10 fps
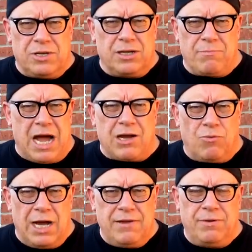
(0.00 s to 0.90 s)
You can
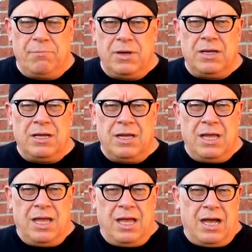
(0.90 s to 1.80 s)
microwave them.
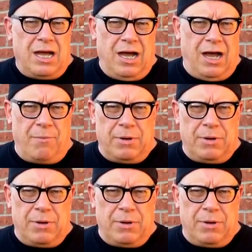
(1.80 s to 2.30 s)
Uh,